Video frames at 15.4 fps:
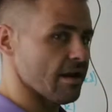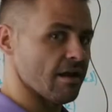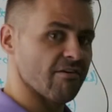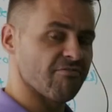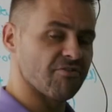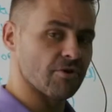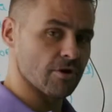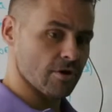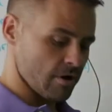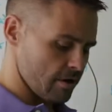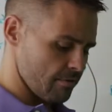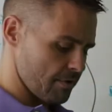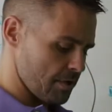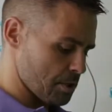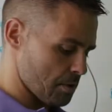if you're going to
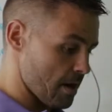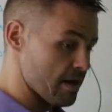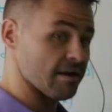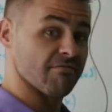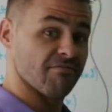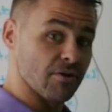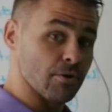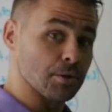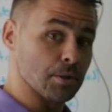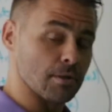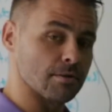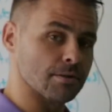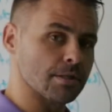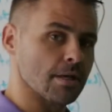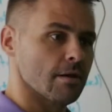be trading
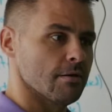futures,